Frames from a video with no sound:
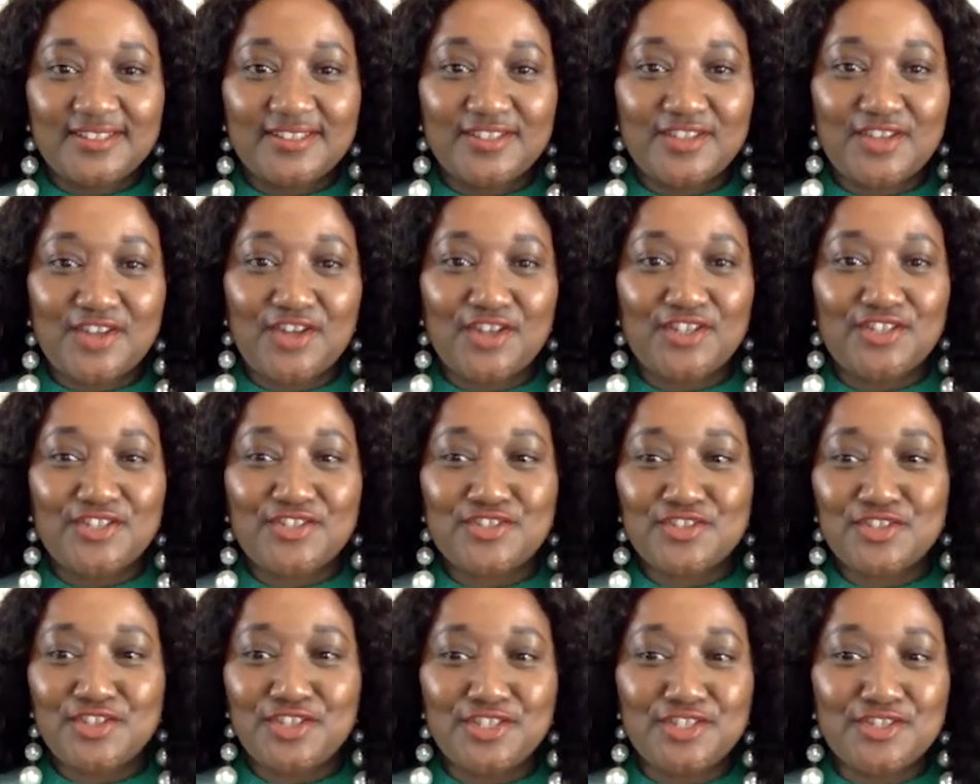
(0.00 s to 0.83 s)
Yeah,
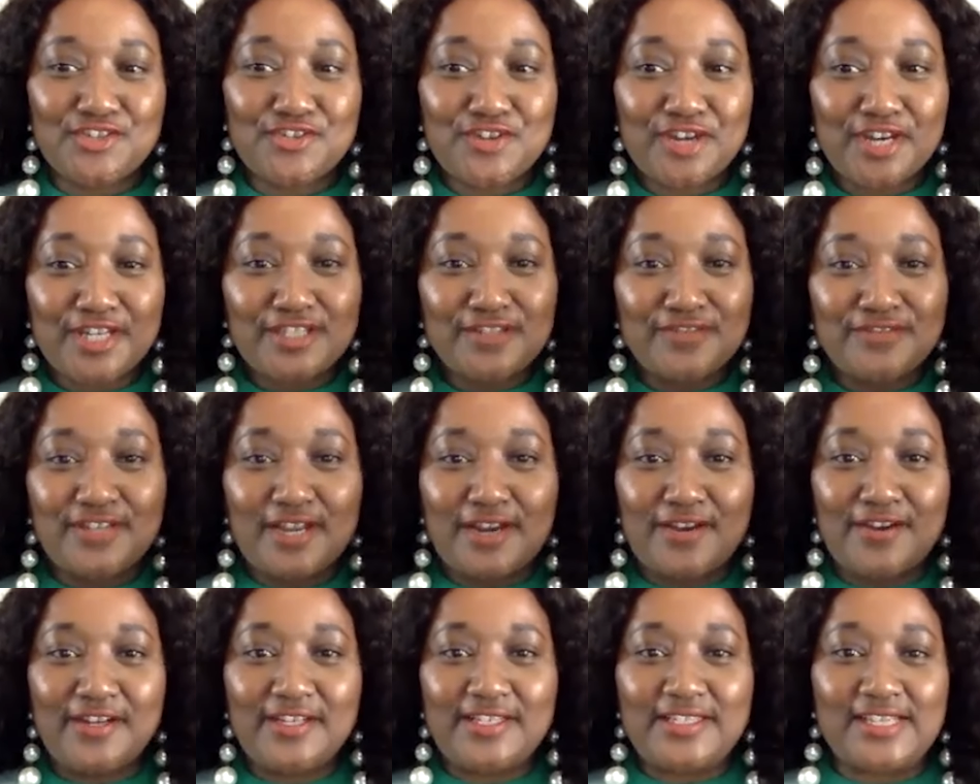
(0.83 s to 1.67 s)
so he's creative
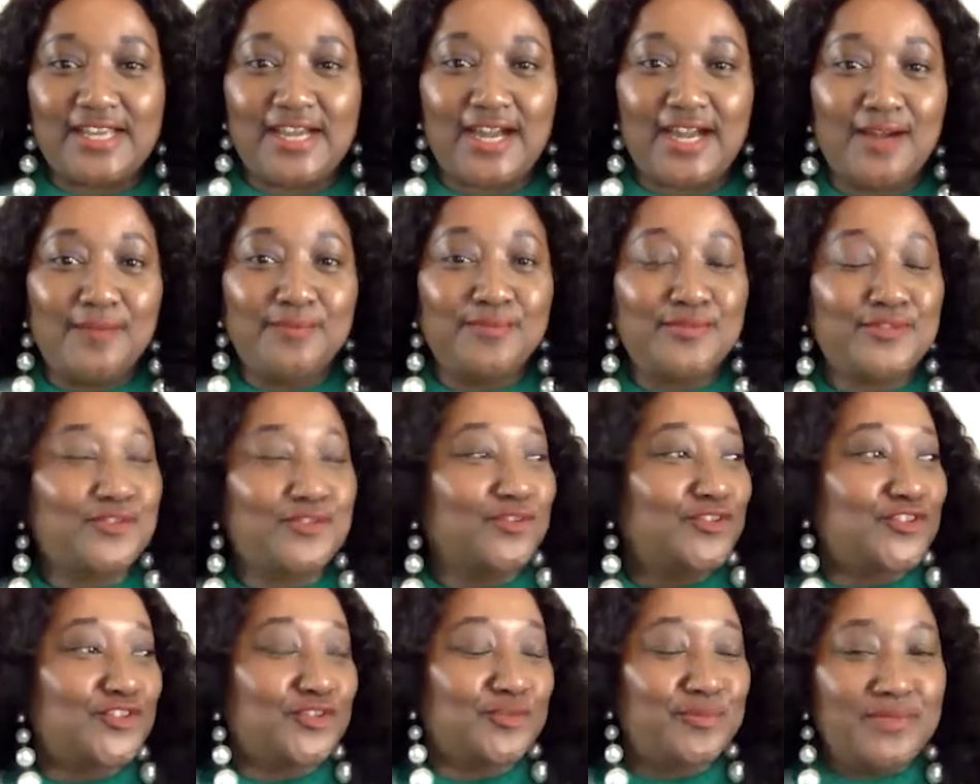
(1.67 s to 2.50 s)
director, I'm
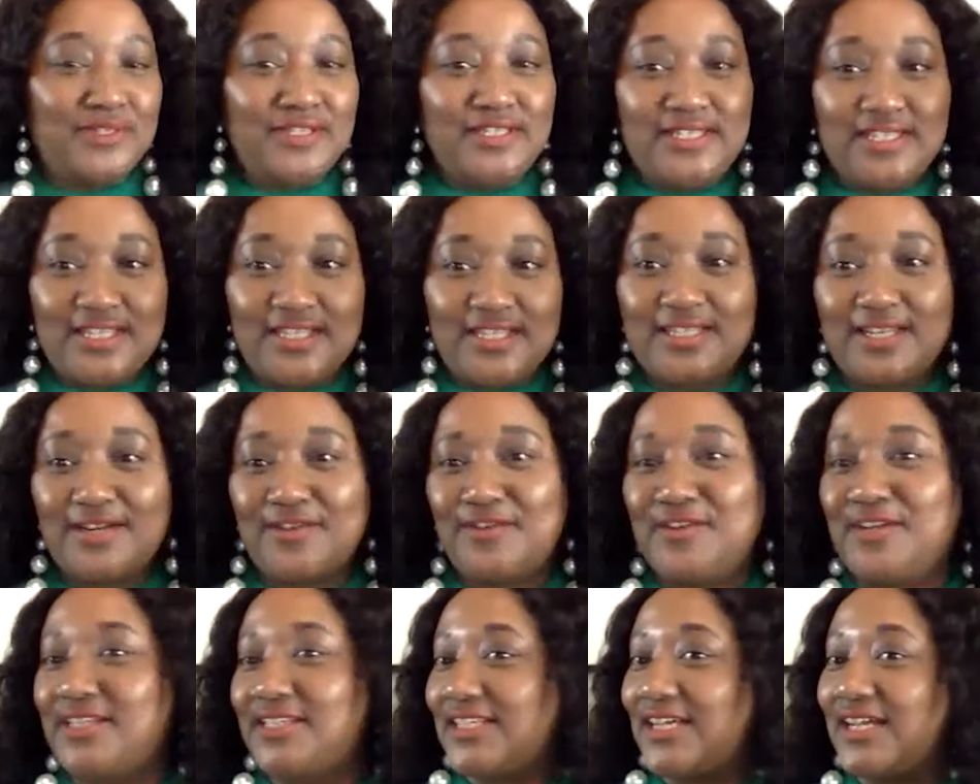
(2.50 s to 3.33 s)
social media
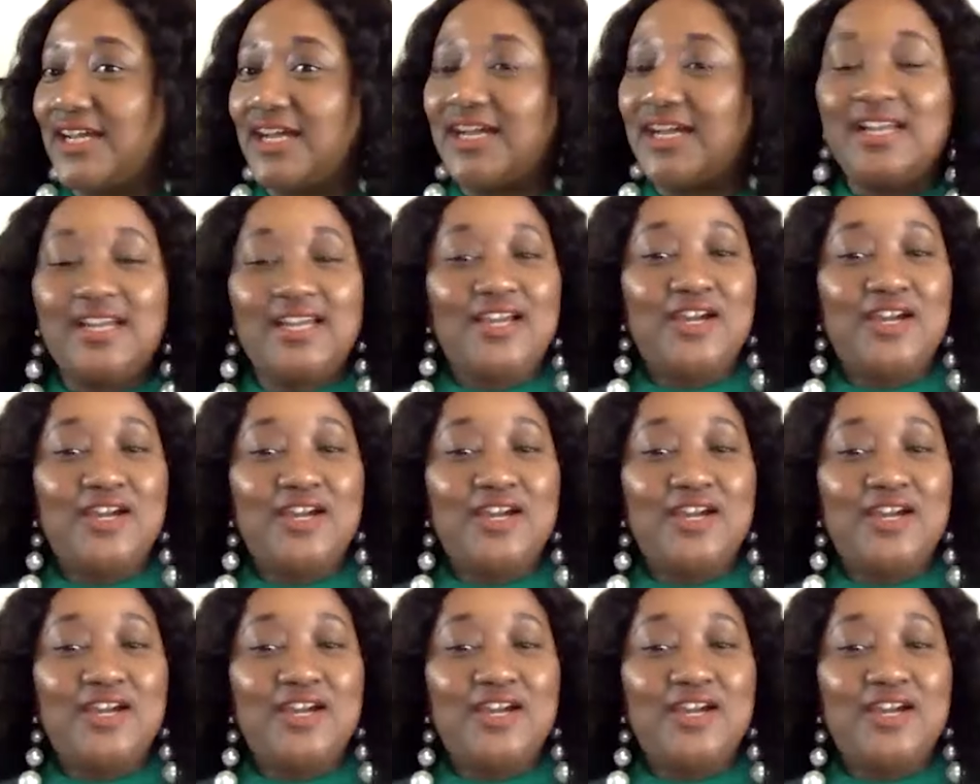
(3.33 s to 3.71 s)
director.